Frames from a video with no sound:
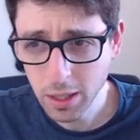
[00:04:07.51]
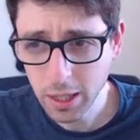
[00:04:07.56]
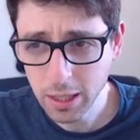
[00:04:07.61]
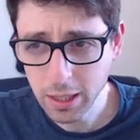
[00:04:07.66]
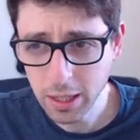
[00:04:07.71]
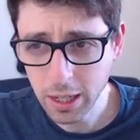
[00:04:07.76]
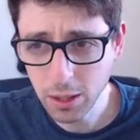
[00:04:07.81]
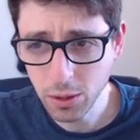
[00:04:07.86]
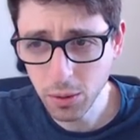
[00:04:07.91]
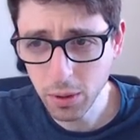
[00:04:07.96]

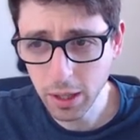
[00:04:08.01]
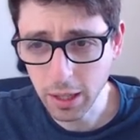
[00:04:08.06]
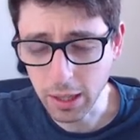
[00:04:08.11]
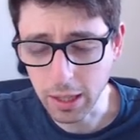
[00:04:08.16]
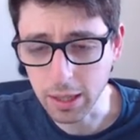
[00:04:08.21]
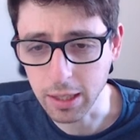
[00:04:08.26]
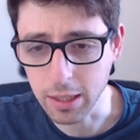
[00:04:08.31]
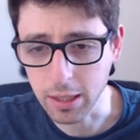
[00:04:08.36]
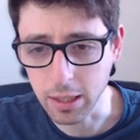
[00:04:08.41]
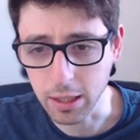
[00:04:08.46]
Because I do think
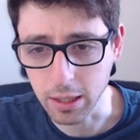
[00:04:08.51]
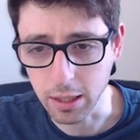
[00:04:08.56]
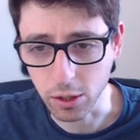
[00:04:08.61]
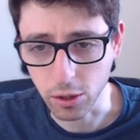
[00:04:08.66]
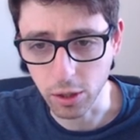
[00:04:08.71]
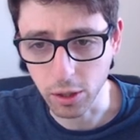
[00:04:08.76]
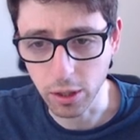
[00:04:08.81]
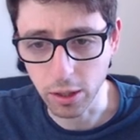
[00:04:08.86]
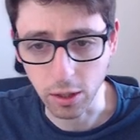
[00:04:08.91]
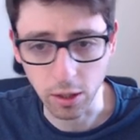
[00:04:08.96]
that this is
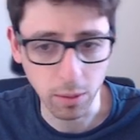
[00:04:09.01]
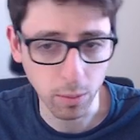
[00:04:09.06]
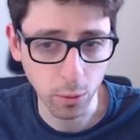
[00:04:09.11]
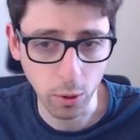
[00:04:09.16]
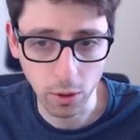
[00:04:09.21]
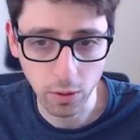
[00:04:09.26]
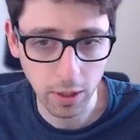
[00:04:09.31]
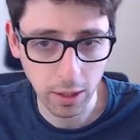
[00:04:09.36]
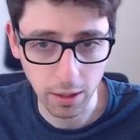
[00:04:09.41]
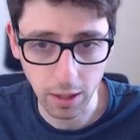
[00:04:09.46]
the critical
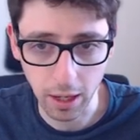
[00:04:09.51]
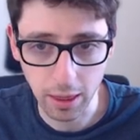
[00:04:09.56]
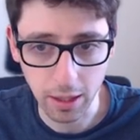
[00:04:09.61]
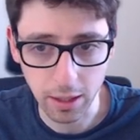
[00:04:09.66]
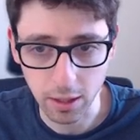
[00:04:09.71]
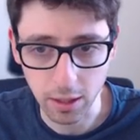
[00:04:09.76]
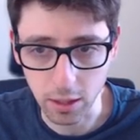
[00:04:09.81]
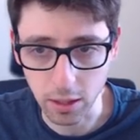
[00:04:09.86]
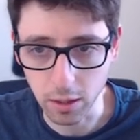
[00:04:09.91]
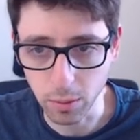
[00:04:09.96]
move,
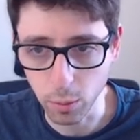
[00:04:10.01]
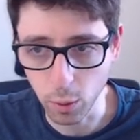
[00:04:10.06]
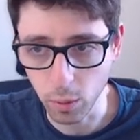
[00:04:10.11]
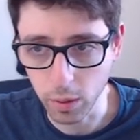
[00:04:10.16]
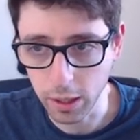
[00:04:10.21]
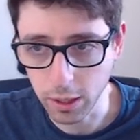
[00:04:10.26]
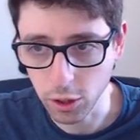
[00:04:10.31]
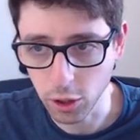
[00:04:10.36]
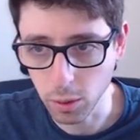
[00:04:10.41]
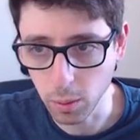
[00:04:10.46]
and this is the
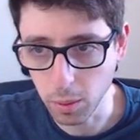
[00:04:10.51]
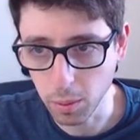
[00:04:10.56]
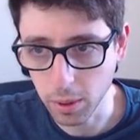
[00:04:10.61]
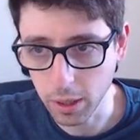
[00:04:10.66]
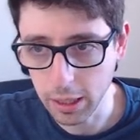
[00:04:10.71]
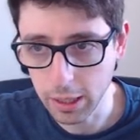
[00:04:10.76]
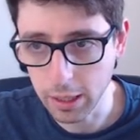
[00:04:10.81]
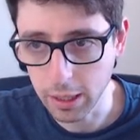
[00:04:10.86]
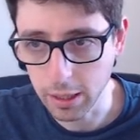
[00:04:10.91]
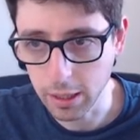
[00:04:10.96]
move that should be
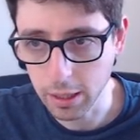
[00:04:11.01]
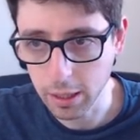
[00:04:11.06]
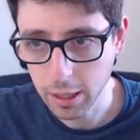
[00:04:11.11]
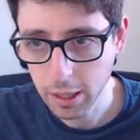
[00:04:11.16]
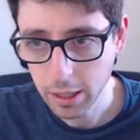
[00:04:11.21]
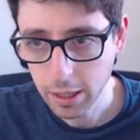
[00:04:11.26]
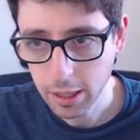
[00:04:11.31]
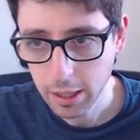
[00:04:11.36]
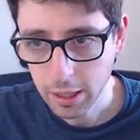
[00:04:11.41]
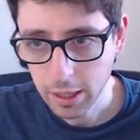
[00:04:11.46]
played. And
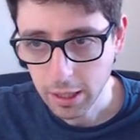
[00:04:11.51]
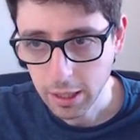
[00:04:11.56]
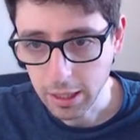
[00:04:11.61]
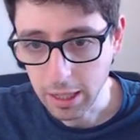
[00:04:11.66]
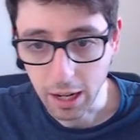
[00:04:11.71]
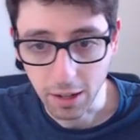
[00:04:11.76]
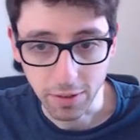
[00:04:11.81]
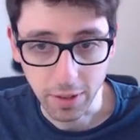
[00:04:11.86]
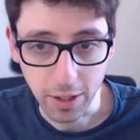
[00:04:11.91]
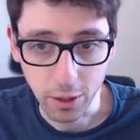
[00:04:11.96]

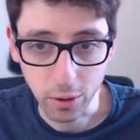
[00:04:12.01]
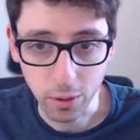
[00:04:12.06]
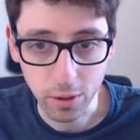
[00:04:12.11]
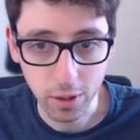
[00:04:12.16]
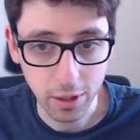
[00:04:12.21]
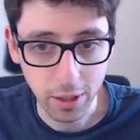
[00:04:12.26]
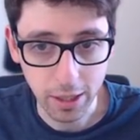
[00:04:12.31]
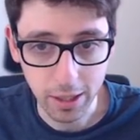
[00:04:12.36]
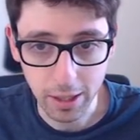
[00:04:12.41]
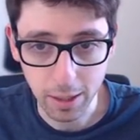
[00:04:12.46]
yeah, if I
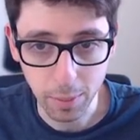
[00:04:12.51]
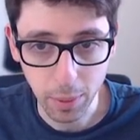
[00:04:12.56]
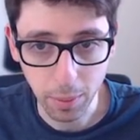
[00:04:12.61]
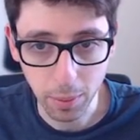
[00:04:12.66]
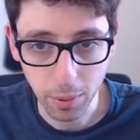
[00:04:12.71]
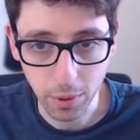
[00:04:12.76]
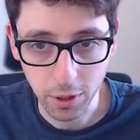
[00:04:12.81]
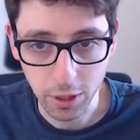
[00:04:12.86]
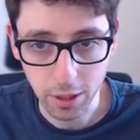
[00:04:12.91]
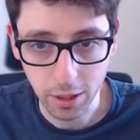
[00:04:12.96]
don't learn it, then
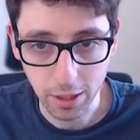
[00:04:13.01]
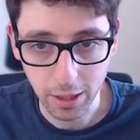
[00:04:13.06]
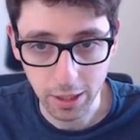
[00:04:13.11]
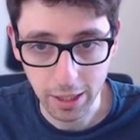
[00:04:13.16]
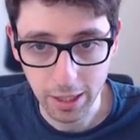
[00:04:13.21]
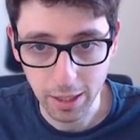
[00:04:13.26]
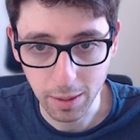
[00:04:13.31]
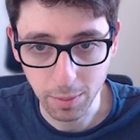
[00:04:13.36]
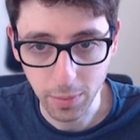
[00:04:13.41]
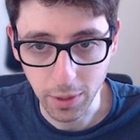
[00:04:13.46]
people are still
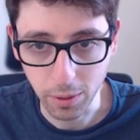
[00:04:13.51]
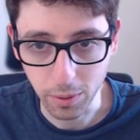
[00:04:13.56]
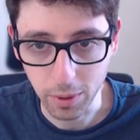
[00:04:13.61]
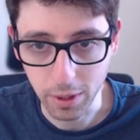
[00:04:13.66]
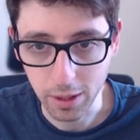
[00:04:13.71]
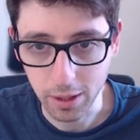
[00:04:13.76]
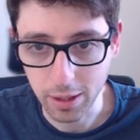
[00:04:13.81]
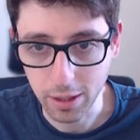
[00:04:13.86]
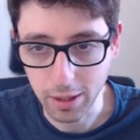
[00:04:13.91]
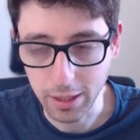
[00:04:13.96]
going to hit me
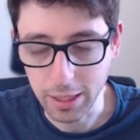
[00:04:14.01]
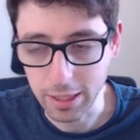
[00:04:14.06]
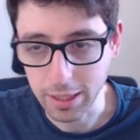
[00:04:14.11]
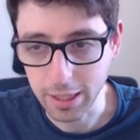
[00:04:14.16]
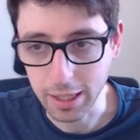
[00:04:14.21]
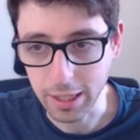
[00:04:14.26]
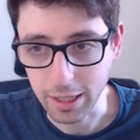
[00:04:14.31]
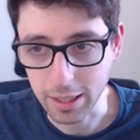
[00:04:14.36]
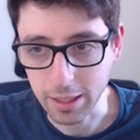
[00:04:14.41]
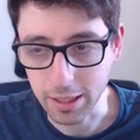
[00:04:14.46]
with
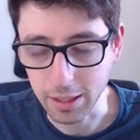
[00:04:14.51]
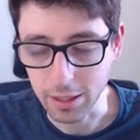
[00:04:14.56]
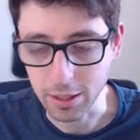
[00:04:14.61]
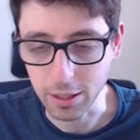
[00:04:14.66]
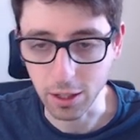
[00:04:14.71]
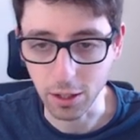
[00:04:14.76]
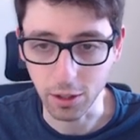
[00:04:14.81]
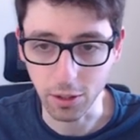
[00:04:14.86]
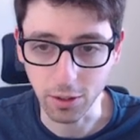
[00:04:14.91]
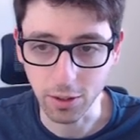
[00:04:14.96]
d6. And
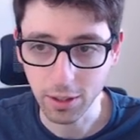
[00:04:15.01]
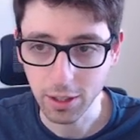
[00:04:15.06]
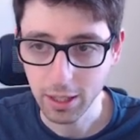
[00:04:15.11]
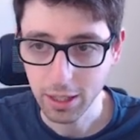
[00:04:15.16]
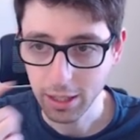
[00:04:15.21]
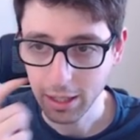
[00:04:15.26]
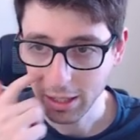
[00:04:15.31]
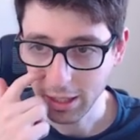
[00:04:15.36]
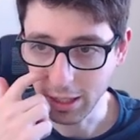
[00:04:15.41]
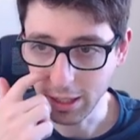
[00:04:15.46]
so,
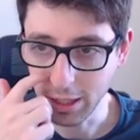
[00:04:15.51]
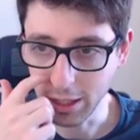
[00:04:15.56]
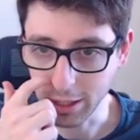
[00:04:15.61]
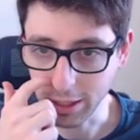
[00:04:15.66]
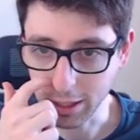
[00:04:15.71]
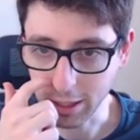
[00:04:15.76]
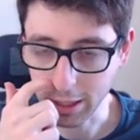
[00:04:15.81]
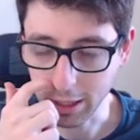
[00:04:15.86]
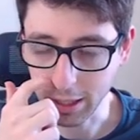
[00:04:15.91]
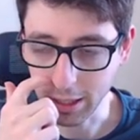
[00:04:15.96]
you
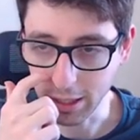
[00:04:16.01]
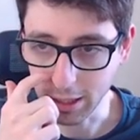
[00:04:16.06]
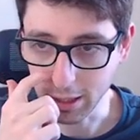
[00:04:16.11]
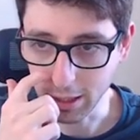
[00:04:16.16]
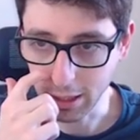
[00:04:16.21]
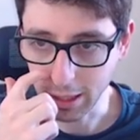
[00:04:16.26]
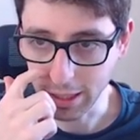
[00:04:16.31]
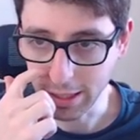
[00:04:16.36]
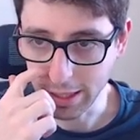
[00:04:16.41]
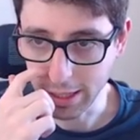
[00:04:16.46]
know, it's going
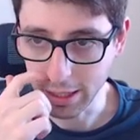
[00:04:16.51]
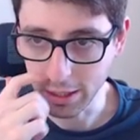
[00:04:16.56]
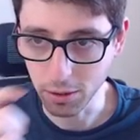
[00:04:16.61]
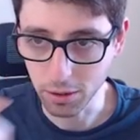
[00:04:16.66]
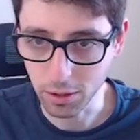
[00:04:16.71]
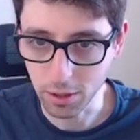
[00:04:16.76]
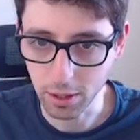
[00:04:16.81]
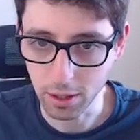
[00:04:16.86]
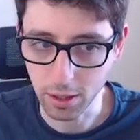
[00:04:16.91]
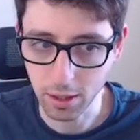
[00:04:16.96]
to
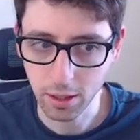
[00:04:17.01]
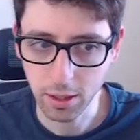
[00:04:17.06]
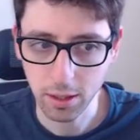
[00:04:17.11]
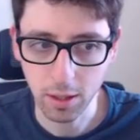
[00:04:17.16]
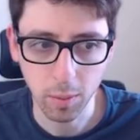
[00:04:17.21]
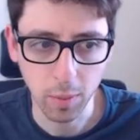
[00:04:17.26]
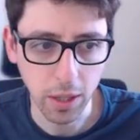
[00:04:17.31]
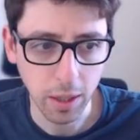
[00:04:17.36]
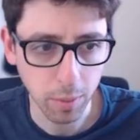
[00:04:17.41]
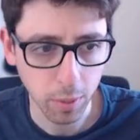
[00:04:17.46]
continue to
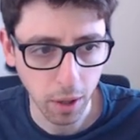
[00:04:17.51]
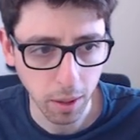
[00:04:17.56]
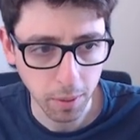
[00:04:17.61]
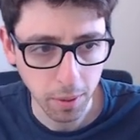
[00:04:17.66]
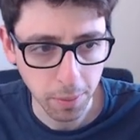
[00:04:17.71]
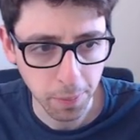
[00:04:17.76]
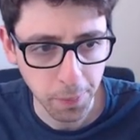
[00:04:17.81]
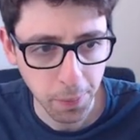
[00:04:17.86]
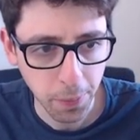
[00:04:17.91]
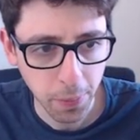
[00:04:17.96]
be a
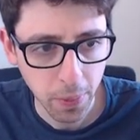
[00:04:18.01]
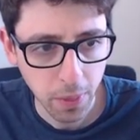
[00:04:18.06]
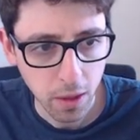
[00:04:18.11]
problem.